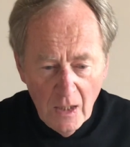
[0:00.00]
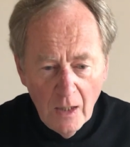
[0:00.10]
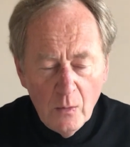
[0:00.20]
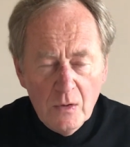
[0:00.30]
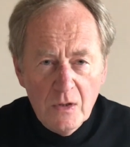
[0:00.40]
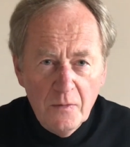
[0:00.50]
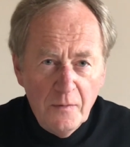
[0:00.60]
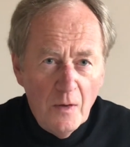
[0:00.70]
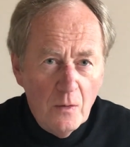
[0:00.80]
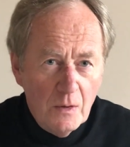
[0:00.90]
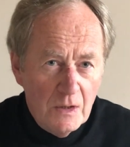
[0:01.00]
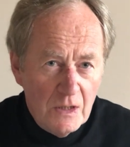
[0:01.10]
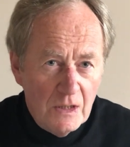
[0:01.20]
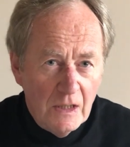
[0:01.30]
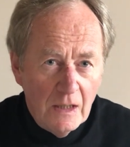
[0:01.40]
I want to
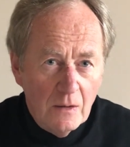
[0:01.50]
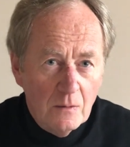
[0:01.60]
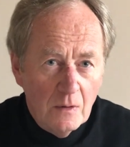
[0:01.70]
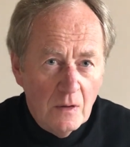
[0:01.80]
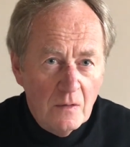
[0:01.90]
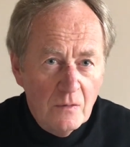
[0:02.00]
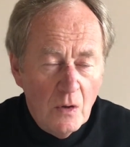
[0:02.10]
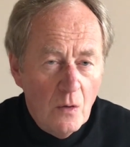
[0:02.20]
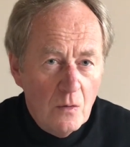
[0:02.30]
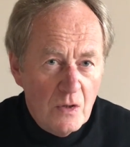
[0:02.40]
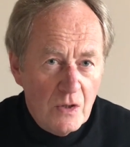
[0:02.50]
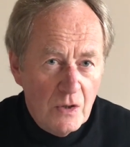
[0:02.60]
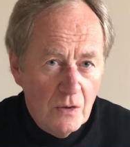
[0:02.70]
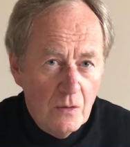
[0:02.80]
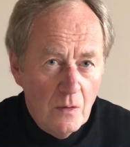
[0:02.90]
focus now on those
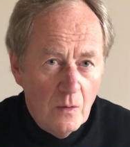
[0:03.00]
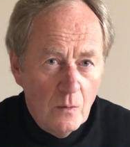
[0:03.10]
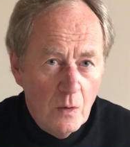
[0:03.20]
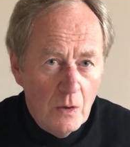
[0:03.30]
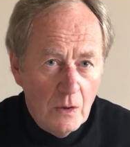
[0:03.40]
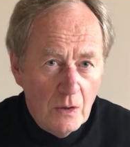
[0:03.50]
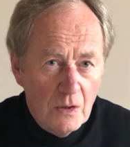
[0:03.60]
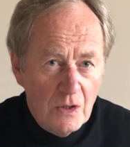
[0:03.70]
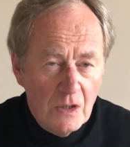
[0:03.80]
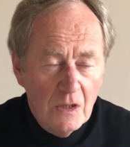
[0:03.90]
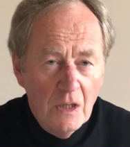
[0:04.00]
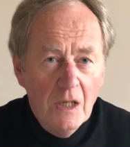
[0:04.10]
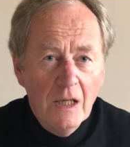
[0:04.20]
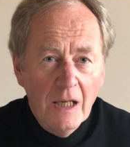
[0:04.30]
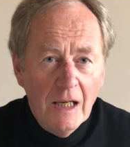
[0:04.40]
two words,
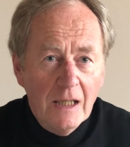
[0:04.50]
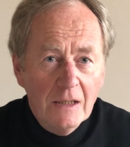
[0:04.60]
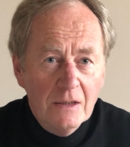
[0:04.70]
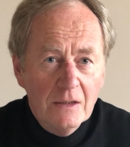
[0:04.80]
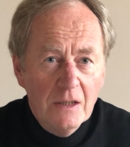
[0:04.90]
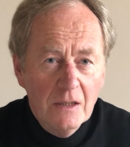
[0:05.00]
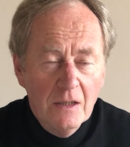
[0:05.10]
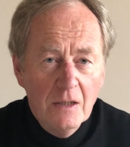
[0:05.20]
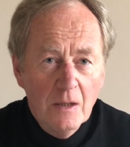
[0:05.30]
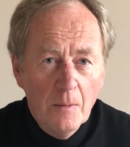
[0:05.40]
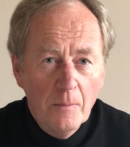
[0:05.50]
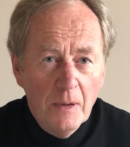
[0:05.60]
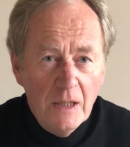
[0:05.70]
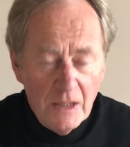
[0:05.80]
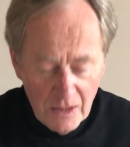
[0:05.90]
"and
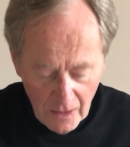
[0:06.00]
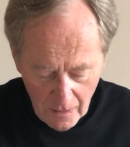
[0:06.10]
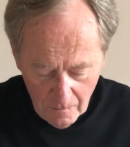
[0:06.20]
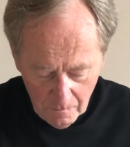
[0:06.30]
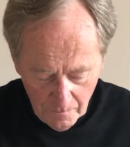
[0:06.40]
Peter."